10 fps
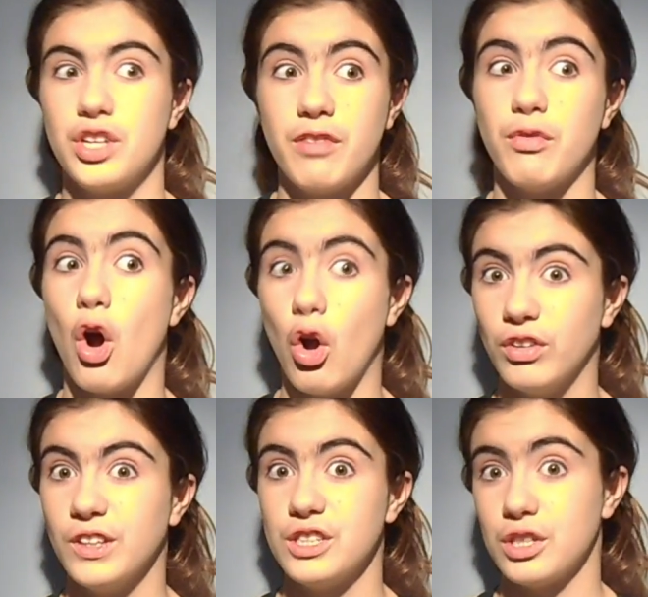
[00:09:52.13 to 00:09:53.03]
you have
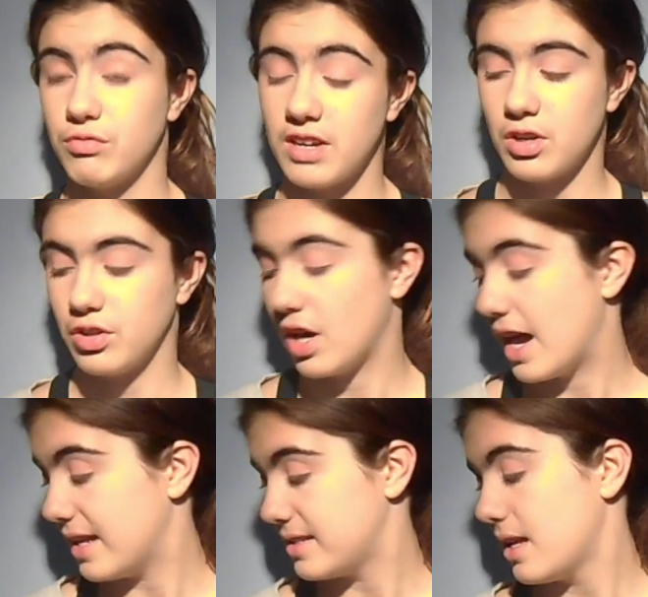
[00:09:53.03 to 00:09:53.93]
orange and red on your
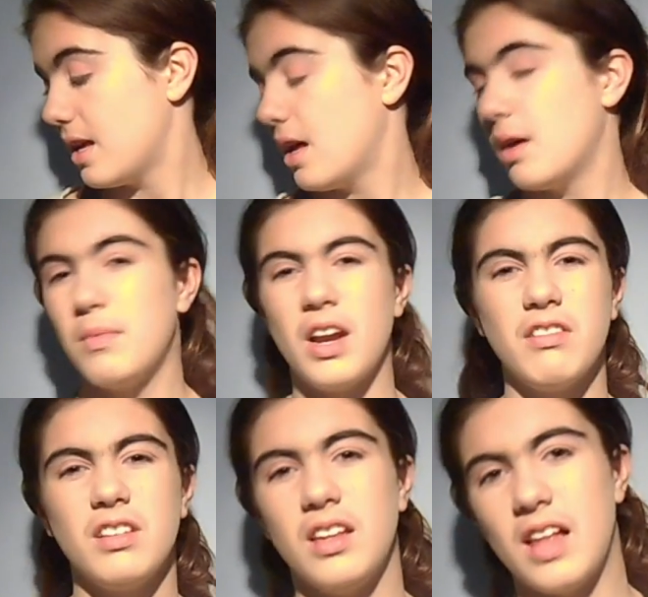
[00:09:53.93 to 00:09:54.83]
eyes. But
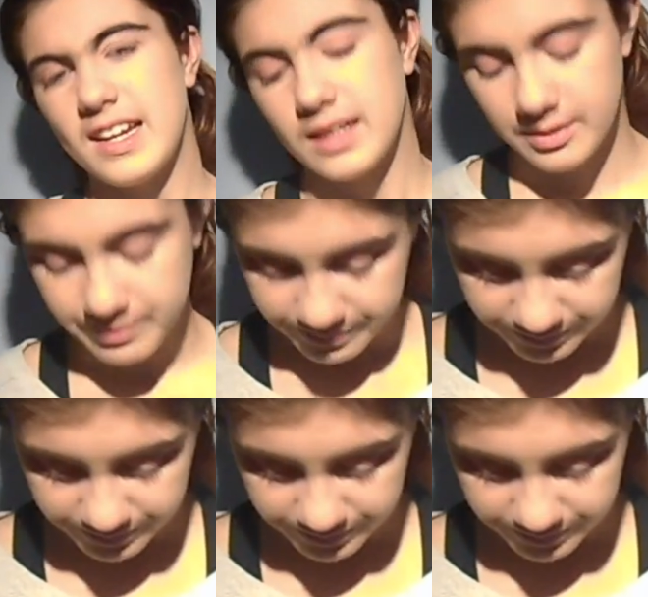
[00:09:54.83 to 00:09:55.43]
I really like it.